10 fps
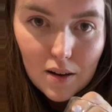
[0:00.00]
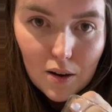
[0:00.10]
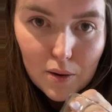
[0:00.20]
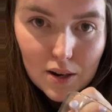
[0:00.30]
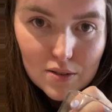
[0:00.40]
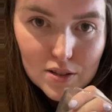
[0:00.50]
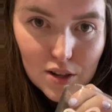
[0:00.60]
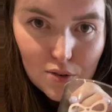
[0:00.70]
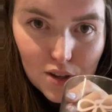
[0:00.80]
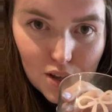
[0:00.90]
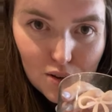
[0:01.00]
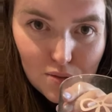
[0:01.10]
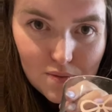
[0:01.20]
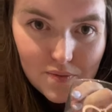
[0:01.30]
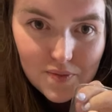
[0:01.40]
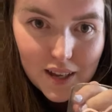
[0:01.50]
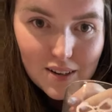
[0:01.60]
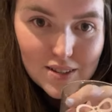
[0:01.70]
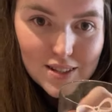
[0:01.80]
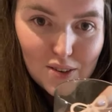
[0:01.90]
Oh, it looks so cute. It
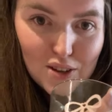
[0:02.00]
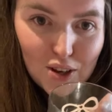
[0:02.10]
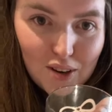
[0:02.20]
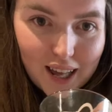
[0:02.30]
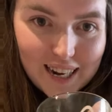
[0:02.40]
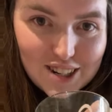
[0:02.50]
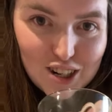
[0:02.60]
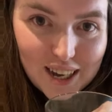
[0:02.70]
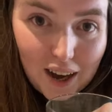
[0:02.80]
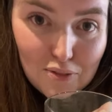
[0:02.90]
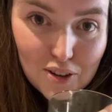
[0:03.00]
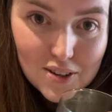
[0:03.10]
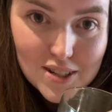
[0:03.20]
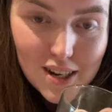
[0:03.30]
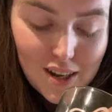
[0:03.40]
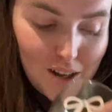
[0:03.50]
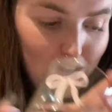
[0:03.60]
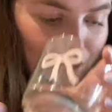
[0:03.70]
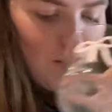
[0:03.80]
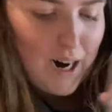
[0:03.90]
looks so cute, like literally covered
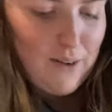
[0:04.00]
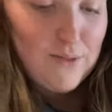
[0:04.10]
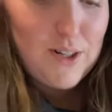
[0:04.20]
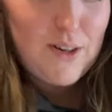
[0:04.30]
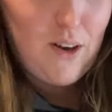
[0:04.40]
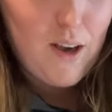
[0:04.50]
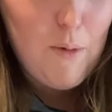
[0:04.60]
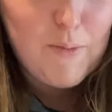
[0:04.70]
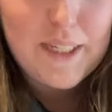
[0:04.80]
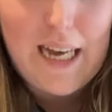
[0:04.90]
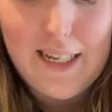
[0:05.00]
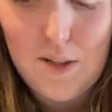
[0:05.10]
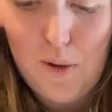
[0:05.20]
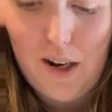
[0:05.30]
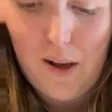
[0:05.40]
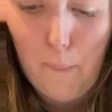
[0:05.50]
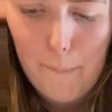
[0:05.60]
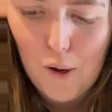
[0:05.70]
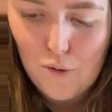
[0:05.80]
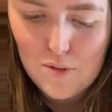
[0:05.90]
around. I'm obsessed with like
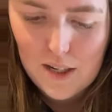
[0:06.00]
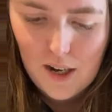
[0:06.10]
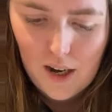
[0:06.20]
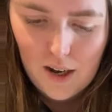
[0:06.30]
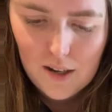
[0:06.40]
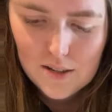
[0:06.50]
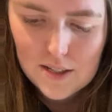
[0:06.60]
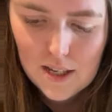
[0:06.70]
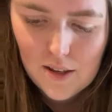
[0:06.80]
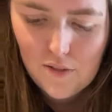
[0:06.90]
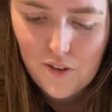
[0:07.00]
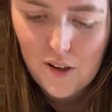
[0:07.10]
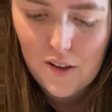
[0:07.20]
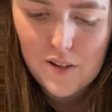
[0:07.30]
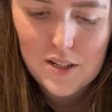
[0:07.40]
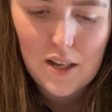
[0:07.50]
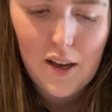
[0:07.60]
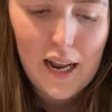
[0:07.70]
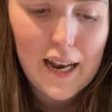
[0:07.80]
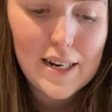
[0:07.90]
bows and hearts for the
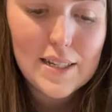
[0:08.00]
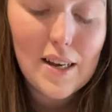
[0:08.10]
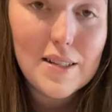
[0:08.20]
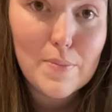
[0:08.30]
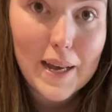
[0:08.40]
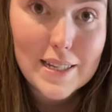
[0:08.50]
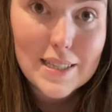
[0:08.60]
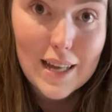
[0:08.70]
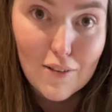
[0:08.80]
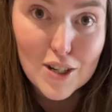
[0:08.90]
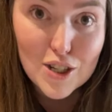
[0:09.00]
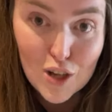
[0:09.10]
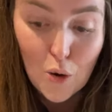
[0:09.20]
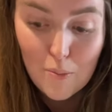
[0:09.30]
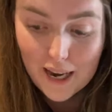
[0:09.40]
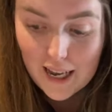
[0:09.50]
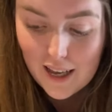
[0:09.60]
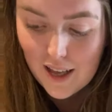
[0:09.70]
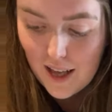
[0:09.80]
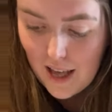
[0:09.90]
design, and in Design Space there are so many.
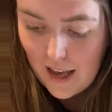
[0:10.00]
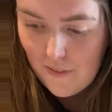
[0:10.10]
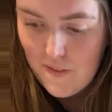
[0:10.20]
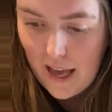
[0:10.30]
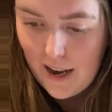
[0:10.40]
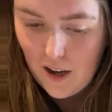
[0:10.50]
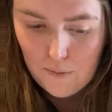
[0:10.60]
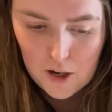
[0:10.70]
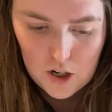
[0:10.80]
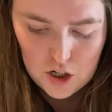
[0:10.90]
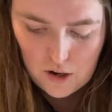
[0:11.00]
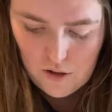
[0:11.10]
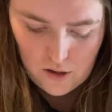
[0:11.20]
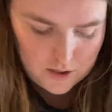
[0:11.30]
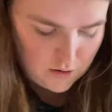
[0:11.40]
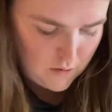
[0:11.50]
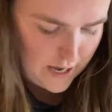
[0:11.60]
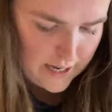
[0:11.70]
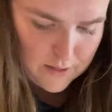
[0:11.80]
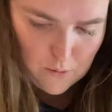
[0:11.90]
And then I'm going to show you. So
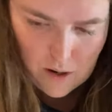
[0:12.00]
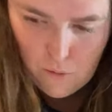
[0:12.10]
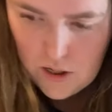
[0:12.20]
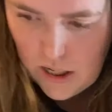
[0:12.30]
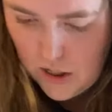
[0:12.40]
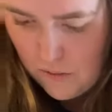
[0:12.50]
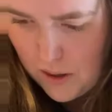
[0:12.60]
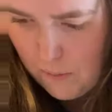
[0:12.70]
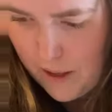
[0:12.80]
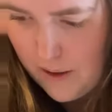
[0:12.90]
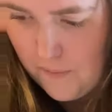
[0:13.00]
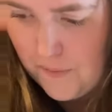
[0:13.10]
that is what did I do with the bit?